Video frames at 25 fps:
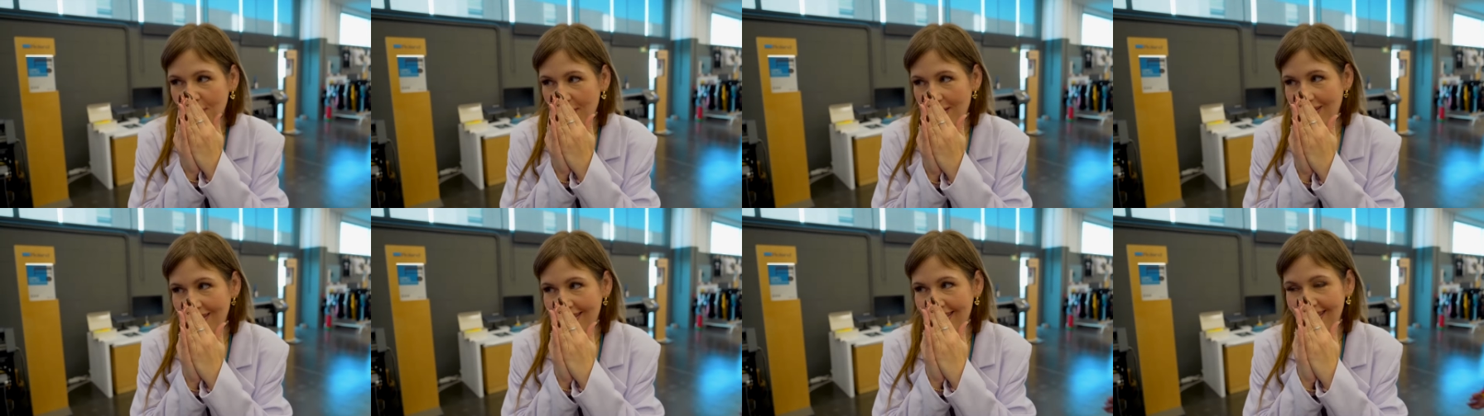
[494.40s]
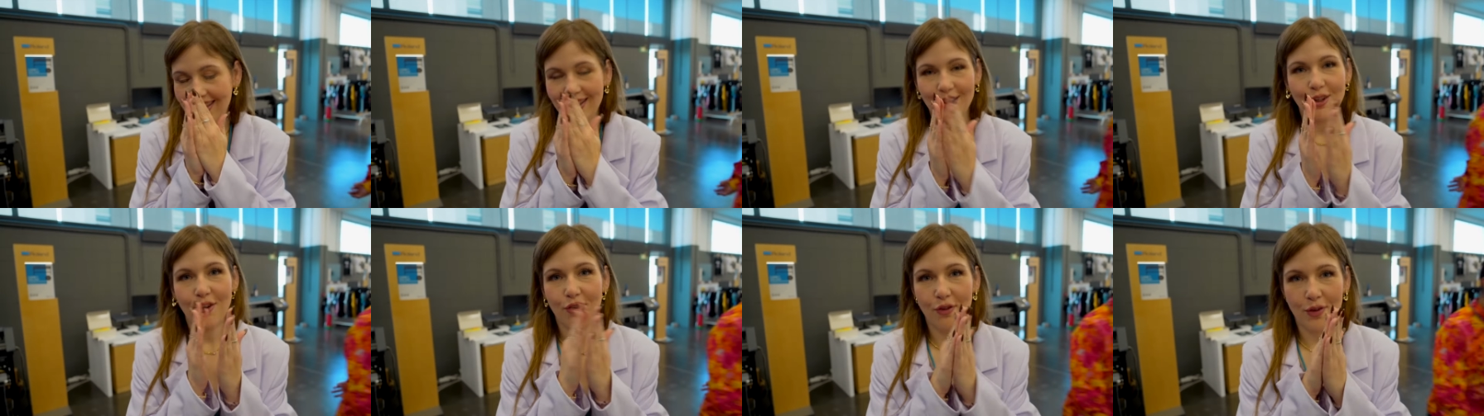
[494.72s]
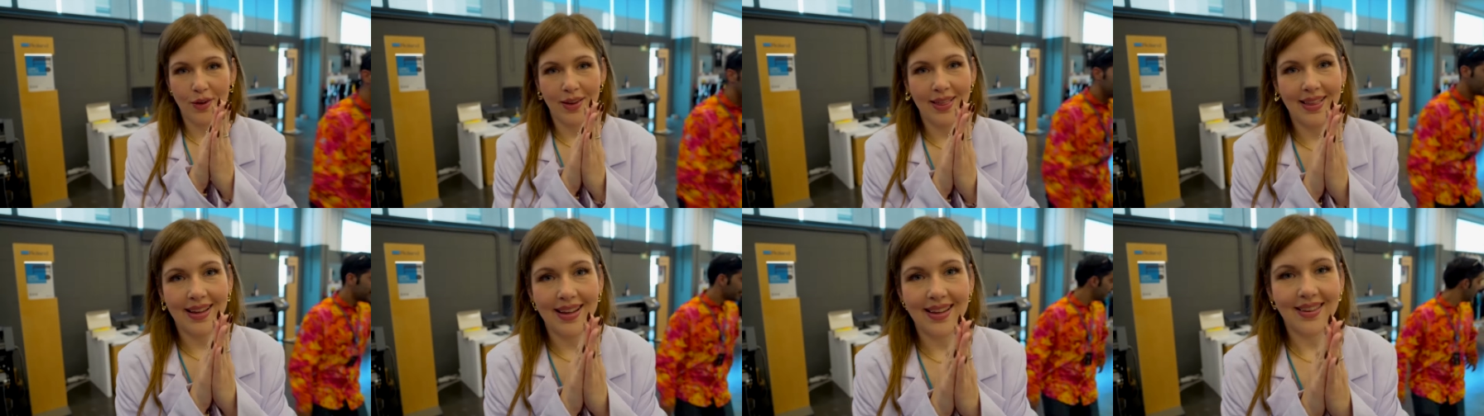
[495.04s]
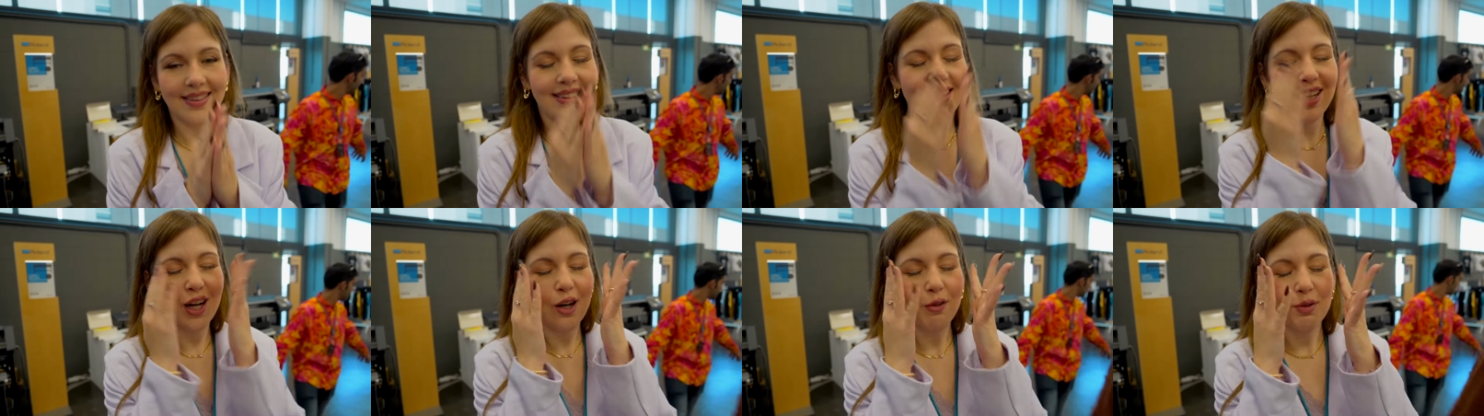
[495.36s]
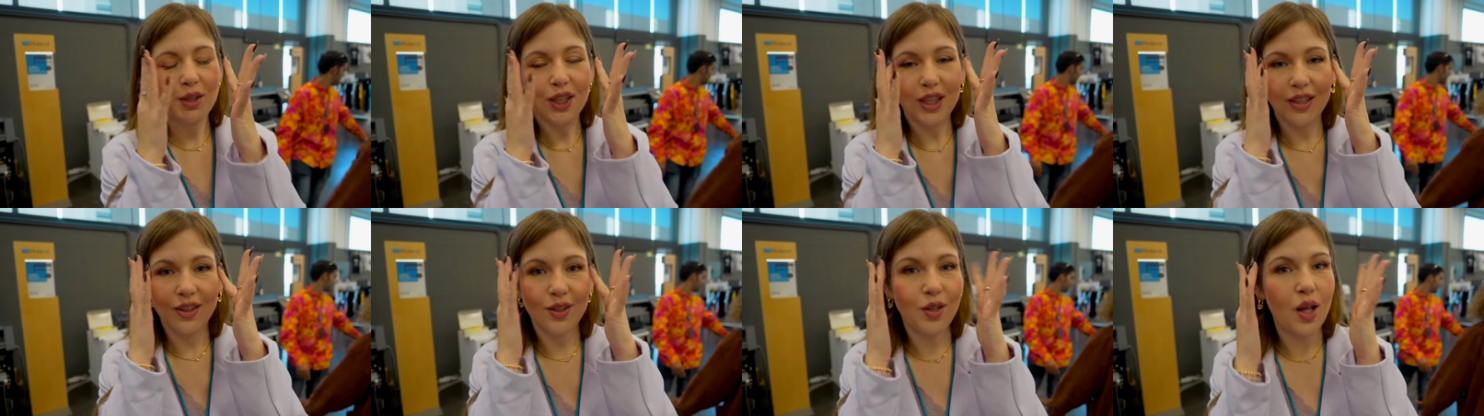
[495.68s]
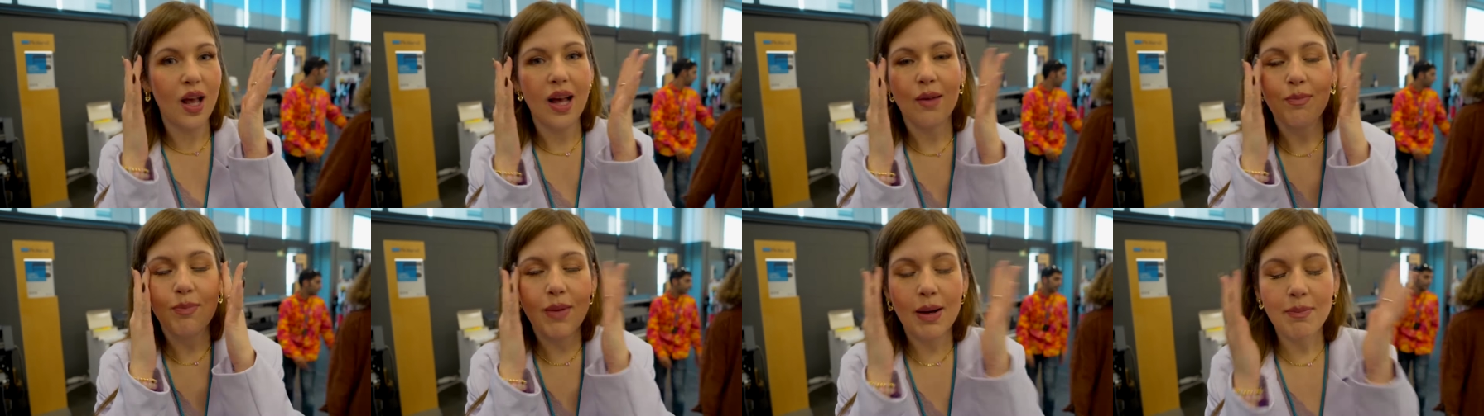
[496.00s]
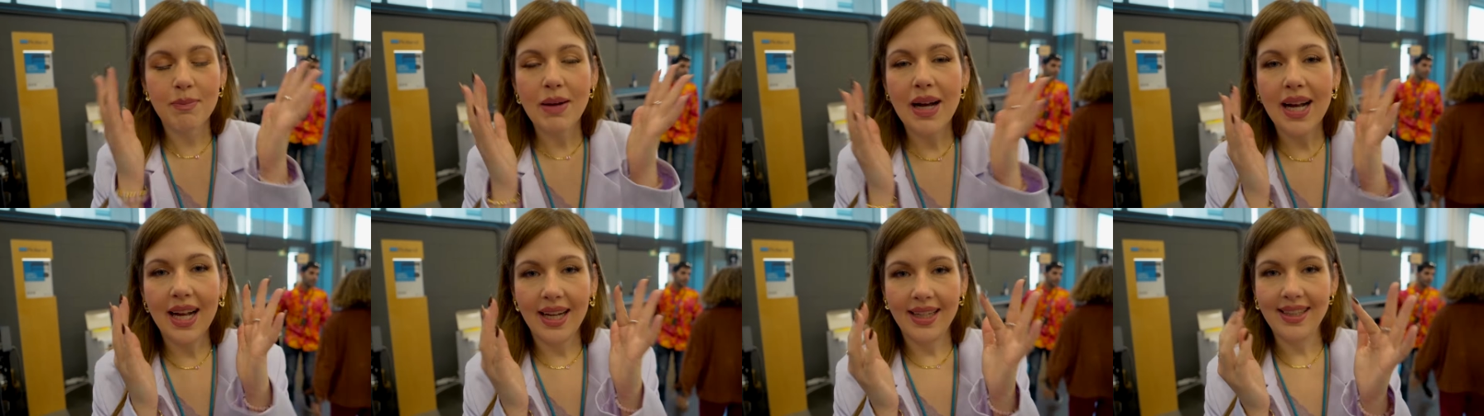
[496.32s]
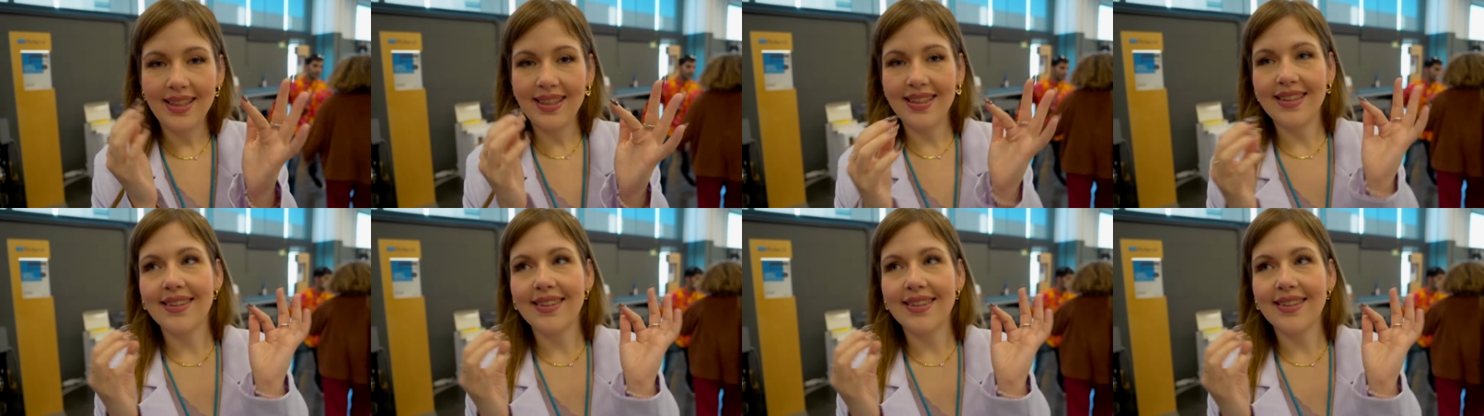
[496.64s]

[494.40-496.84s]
falling in love with it. The options, my mind